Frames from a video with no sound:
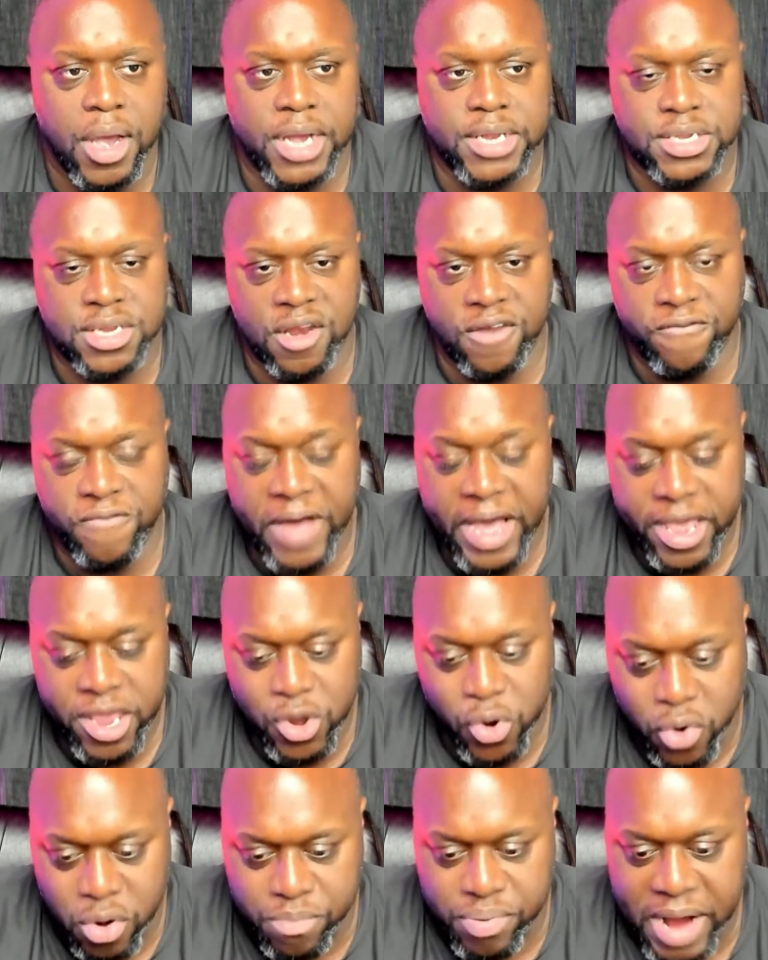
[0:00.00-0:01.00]
Identify
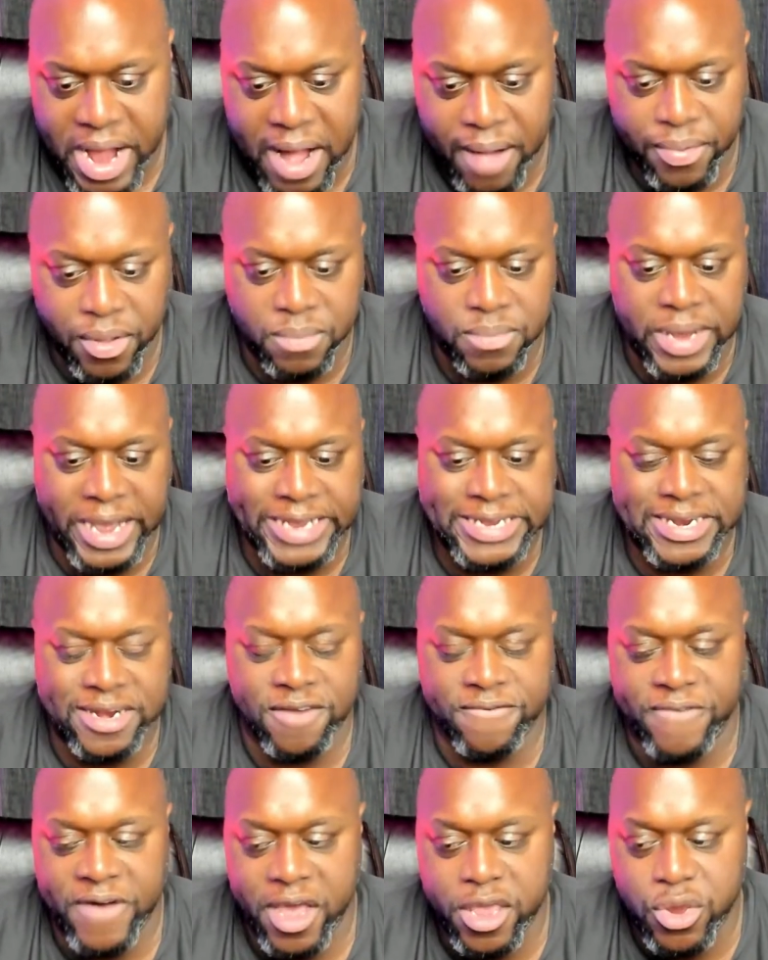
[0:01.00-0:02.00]
your problem,
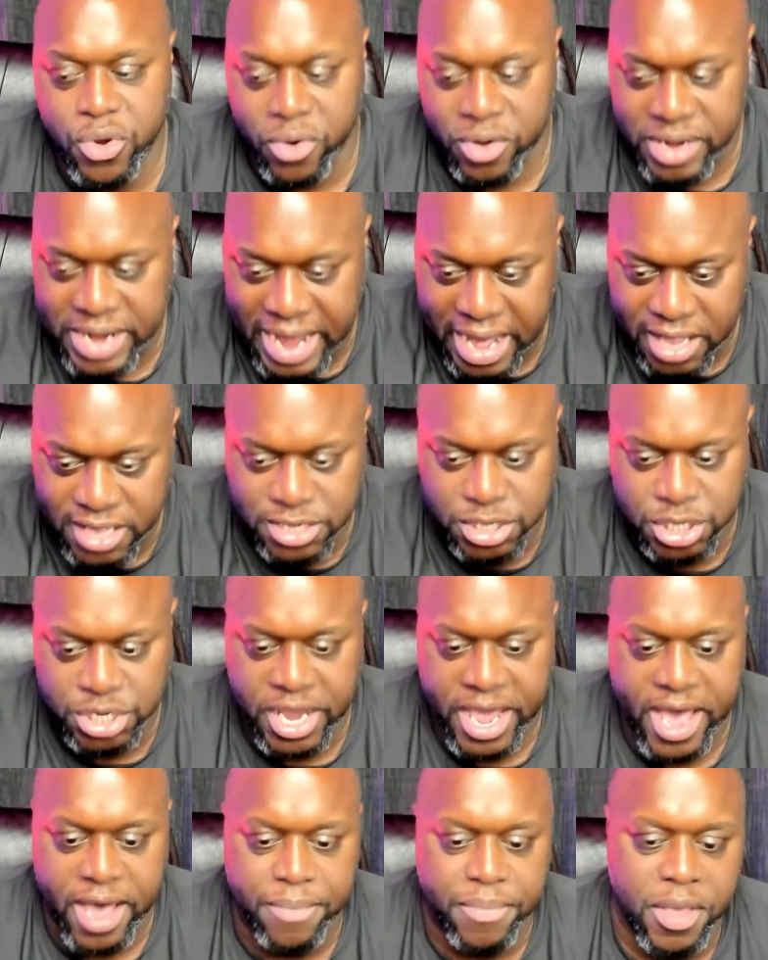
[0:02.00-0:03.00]
identify your knowledge
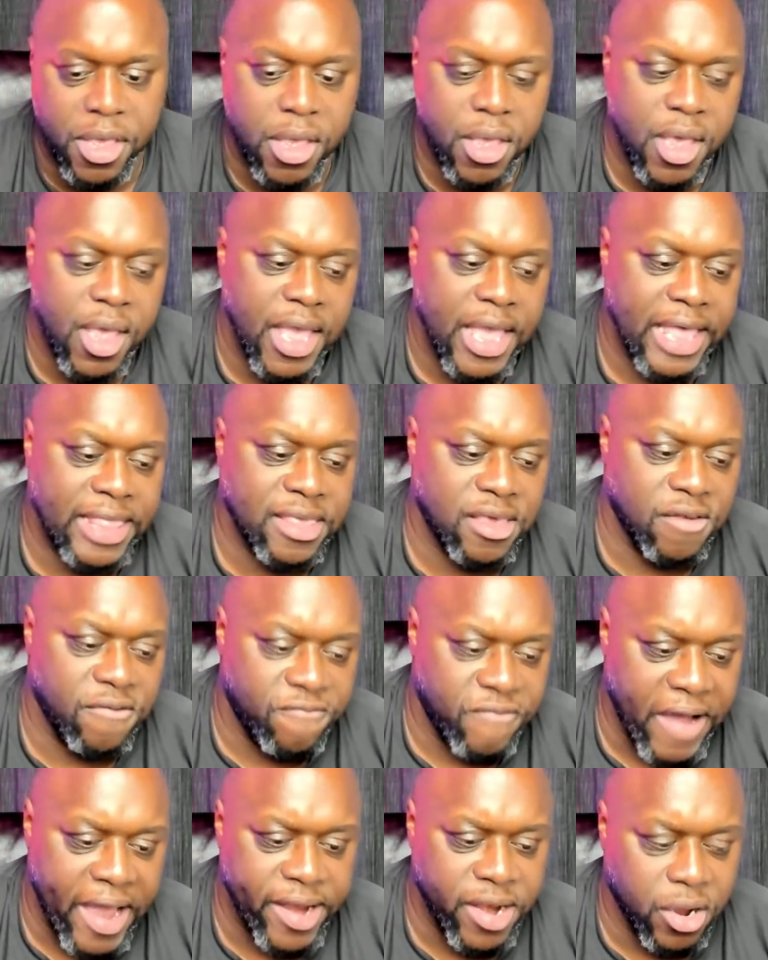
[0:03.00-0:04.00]
gap, and then
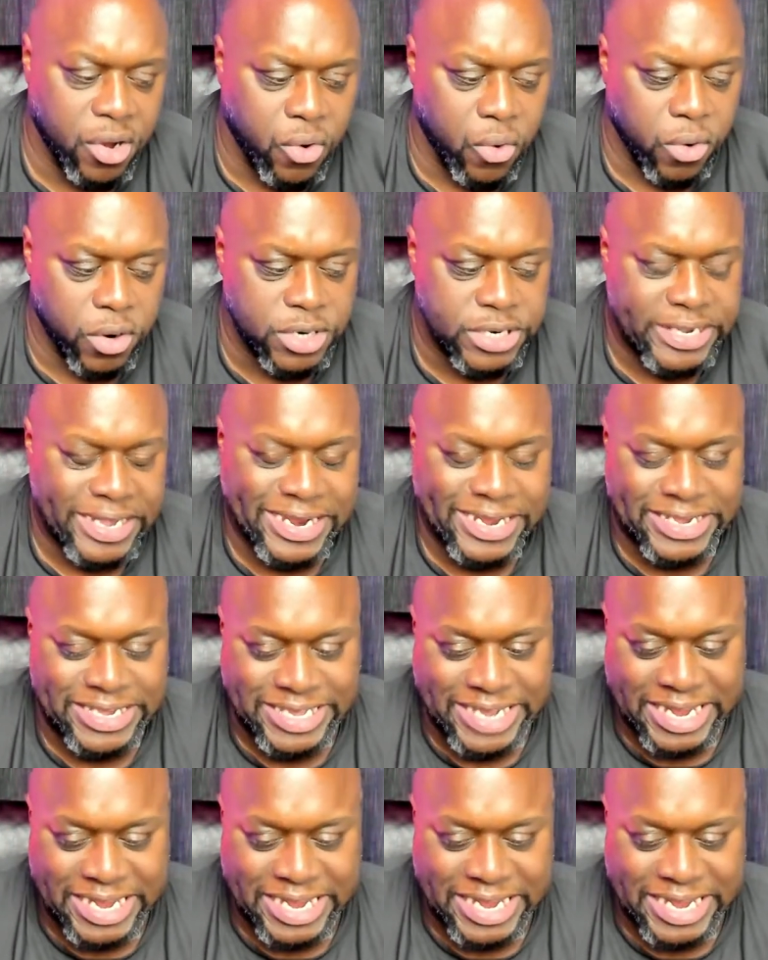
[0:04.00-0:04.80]
find a course that is